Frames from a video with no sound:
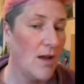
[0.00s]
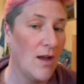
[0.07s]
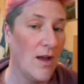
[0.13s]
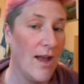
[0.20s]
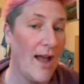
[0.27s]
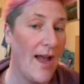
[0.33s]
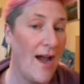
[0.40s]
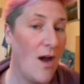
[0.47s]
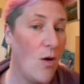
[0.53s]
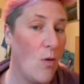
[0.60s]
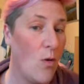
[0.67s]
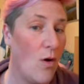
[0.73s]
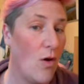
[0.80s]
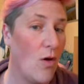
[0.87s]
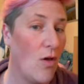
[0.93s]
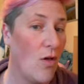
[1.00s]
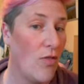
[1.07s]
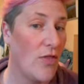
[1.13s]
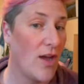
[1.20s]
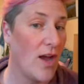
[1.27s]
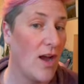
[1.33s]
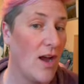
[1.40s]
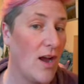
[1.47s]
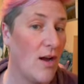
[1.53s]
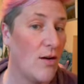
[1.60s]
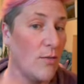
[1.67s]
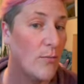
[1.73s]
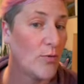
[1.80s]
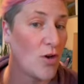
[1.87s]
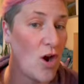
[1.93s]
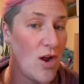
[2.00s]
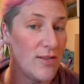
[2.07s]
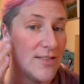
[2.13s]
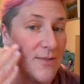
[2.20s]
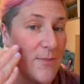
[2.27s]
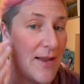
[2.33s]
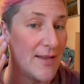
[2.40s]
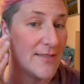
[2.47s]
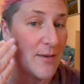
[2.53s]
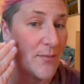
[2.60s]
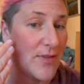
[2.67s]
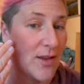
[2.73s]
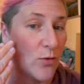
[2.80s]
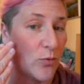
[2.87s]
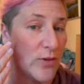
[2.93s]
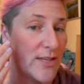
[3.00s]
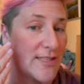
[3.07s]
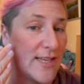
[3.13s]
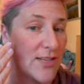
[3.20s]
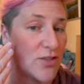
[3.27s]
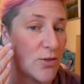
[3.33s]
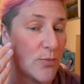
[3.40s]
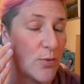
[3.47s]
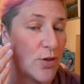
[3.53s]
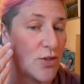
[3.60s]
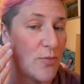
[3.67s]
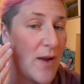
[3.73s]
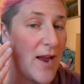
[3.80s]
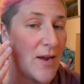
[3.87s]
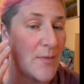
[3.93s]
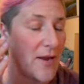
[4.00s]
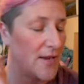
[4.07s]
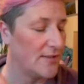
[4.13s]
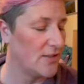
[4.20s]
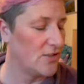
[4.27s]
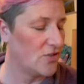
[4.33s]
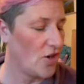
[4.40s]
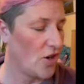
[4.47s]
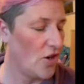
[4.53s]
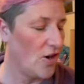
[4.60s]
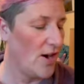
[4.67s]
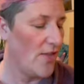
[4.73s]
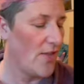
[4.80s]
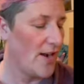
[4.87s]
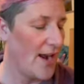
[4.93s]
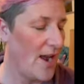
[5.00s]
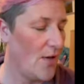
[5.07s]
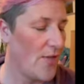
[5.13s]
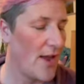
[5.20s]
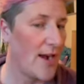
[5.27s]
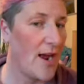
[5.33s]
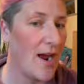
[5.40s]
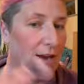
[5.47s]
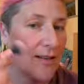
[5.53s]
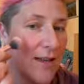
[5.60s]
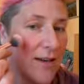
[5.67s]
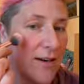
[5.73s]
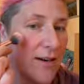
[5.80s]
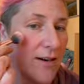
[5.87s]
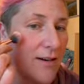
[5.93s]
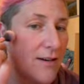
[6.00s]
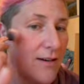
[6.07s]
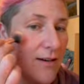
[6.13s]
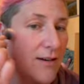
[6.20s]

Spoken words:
how the bronze makes something a recess or push back because it's darker, and then how that highlighter